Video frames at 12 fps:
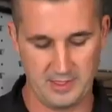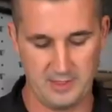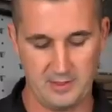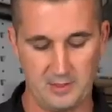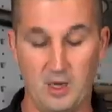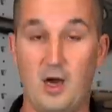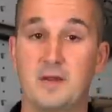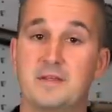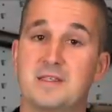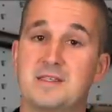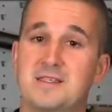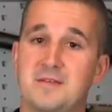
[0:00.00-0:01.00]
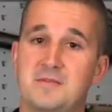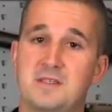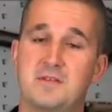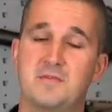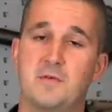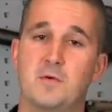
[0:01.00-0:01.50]
here on the
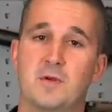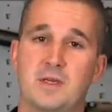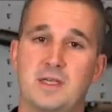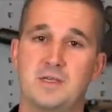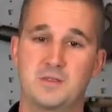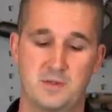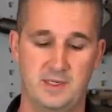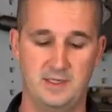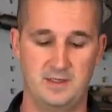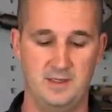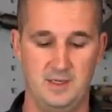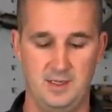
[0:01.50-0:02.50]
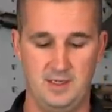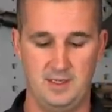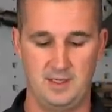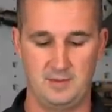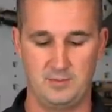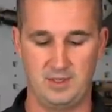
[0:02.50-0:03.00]
17.4 heat-treated
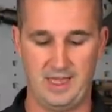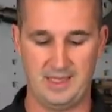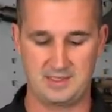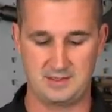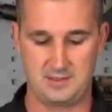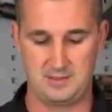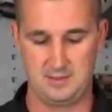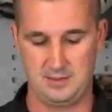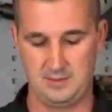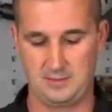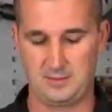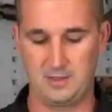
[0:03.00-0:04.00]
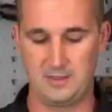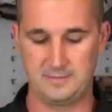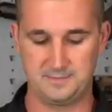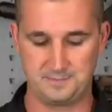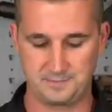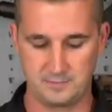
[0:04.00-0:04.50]
blast or
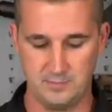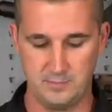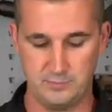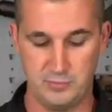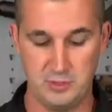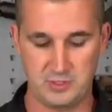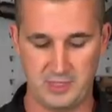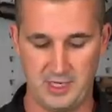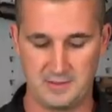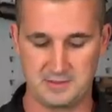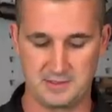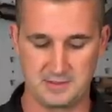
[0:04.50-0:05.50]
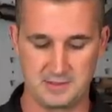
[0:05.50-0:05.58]
um, booster housing.